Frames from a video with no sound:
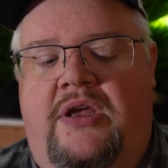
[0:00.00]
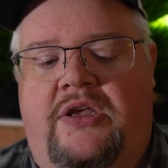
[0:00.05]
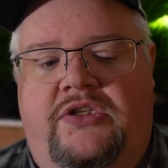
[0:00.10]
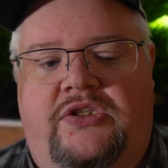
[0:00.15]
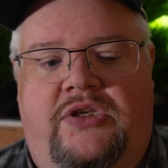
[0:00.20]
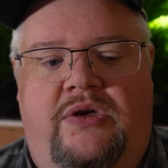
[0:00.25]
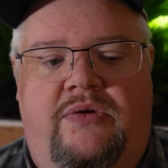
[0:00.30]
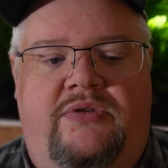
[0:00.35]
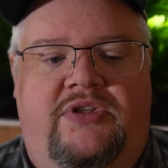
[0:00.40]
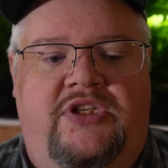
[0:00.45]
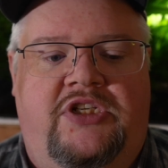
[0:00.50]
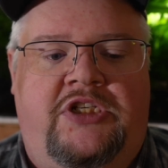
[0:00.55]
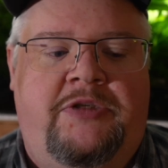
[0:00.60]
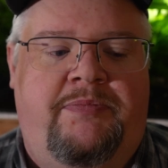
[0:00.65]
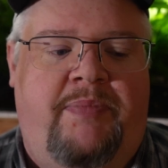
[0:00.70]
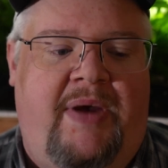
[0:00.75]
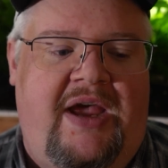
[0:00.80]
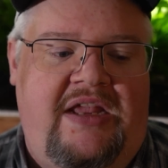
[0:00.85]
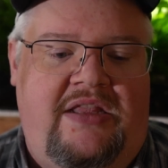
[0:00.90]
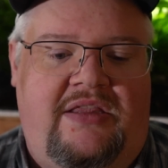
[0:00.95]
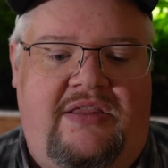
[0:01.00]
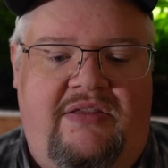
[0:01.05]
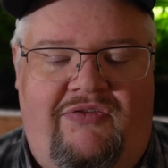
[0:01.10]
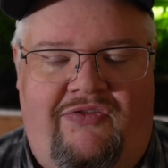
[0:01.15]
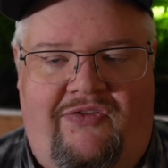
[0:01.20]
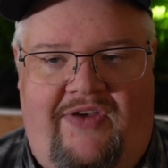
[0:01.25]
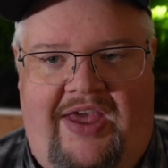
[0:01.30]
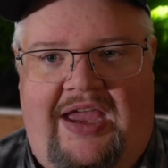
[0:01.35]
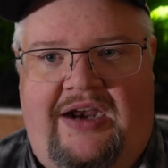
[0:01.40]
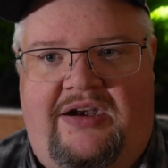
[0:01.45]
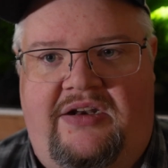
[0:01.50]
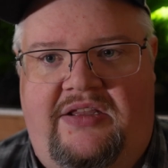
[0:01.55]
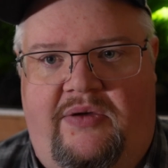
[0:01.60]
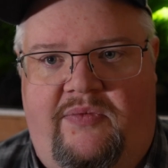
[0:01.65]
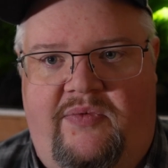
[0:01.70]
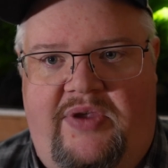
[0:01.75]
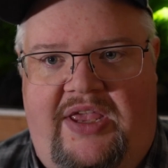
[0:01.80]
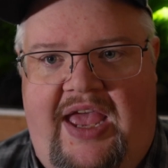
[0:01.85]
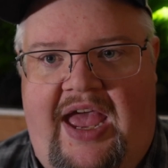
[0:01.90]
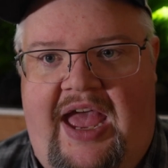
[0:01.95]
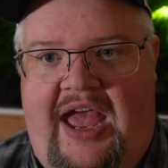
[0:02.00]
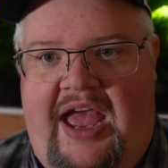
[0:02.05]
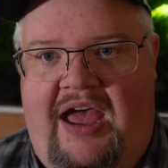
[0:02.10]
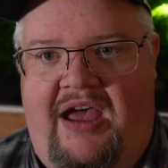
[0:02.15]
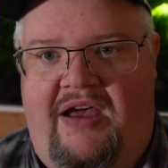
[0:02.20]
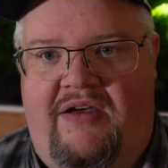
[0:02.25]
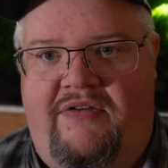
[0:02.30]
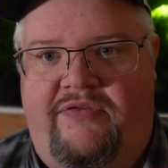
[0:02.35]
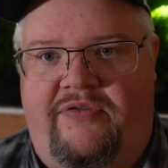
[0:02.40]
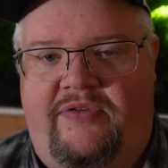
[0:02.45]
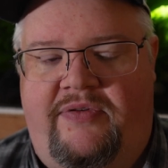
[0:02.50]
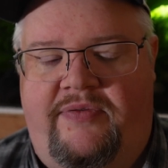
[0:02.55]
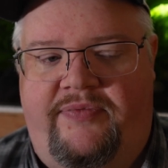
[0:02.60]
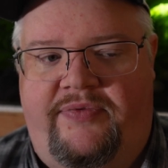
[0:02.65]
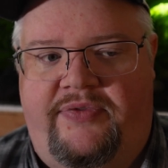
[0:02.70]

So despite the fact that we have